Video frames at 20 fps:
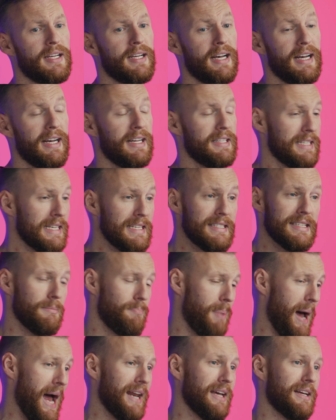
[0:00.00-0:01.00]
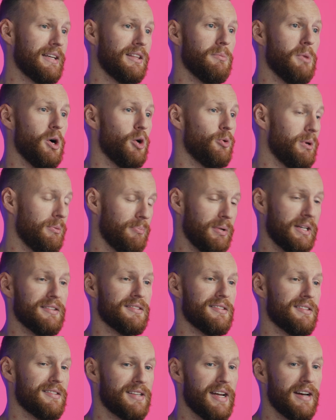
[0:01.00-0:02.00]
It's easy to panic in the moment
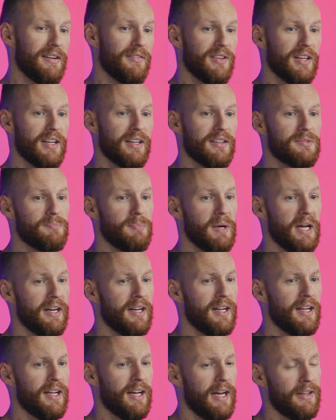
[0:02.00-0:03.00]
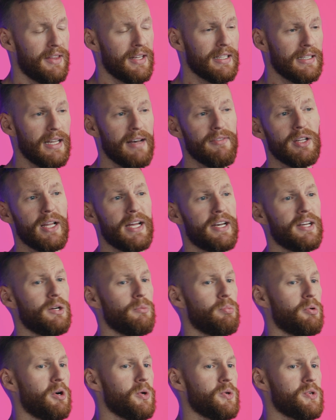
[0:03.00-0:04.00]
because of the state of things, but I think a level-headed
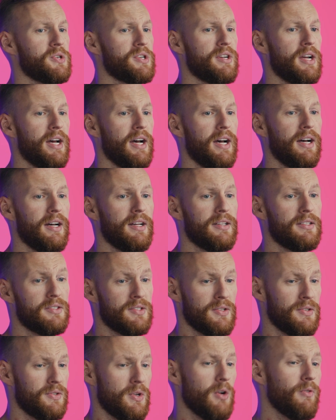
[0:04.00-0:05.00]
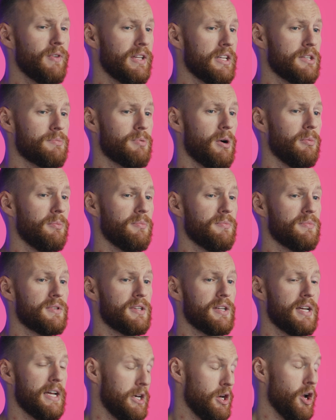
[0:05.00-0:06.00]
approach to solving these
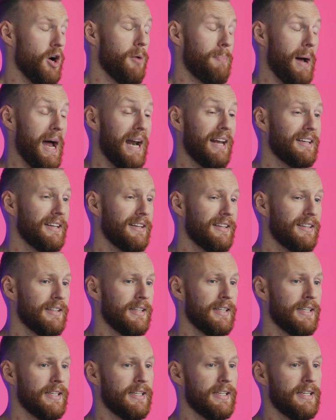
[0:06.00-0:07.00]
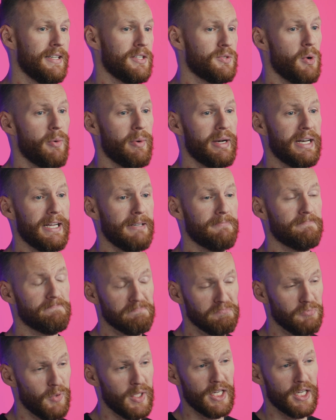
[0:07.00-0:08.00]
problems and not panicking is what we need.
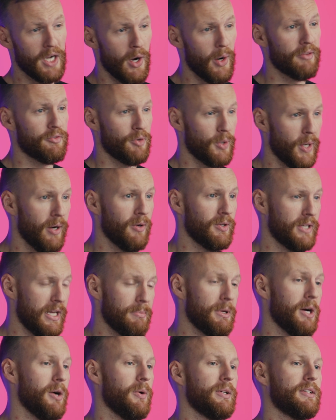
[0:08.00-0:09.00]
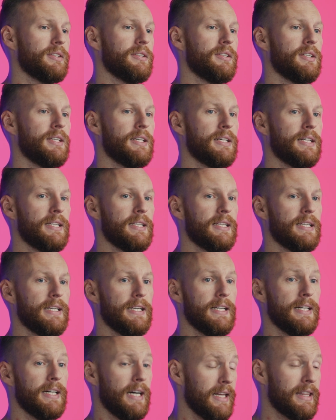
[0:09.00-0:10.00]
When you're going through hell, keep going.
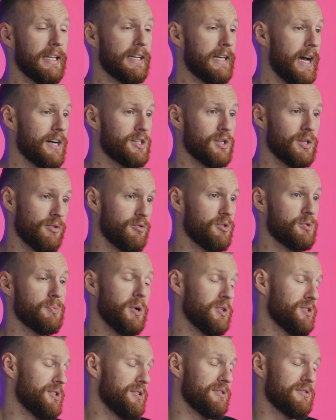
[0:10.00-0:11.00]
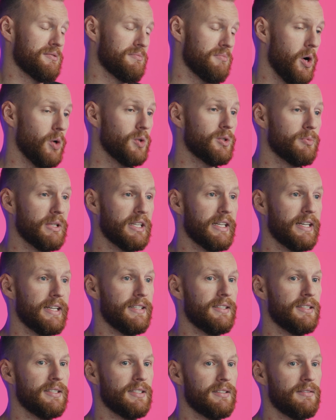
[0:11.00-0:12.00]
I think actually the response is
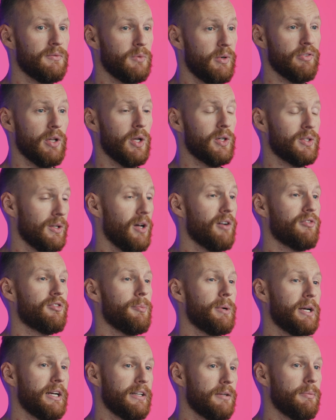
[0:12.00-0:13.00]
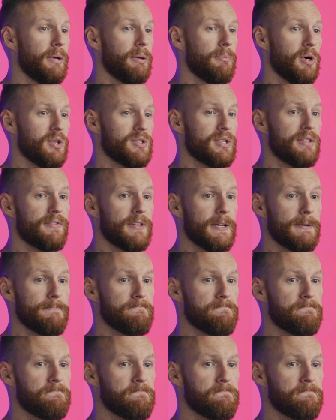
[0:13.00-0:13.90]
ultimately we've learned a lot from it and can be a positive thing.